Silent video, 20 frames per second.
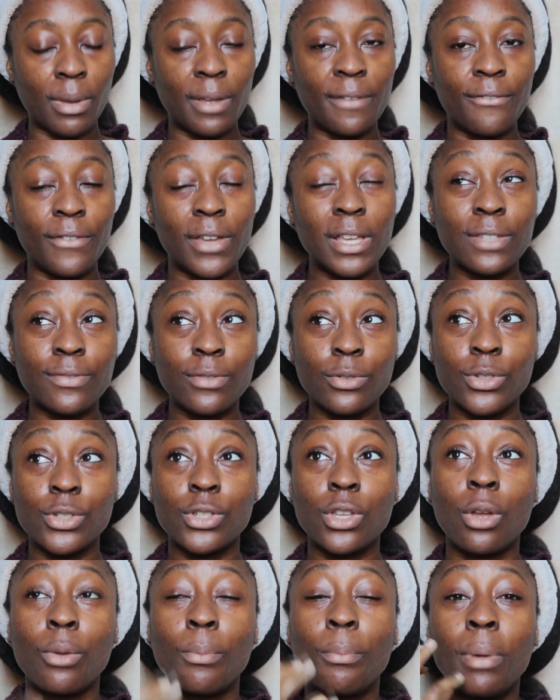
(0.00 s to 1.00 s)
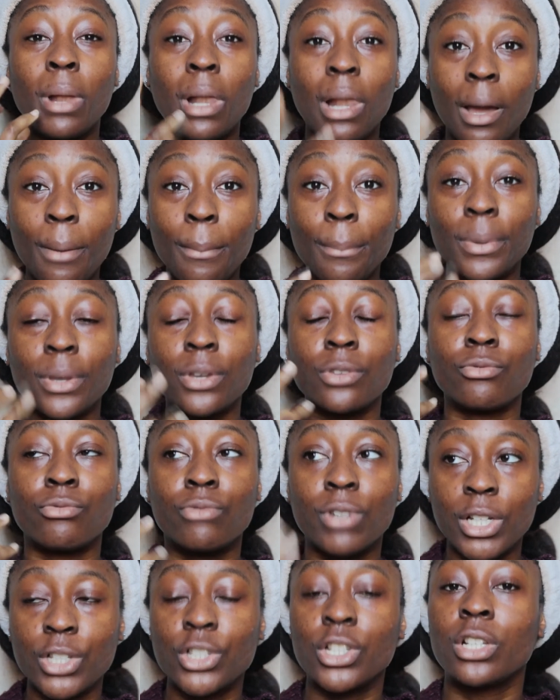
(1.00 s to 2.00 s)
my face feels so plump and
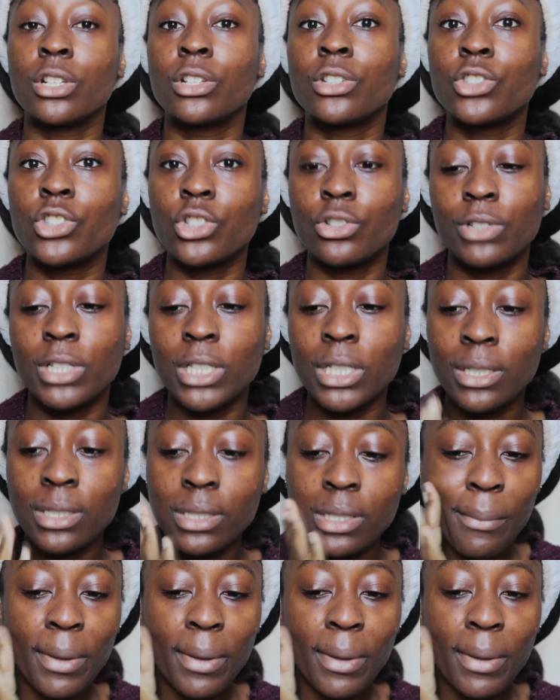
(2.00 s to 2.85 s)
rich and luxurious.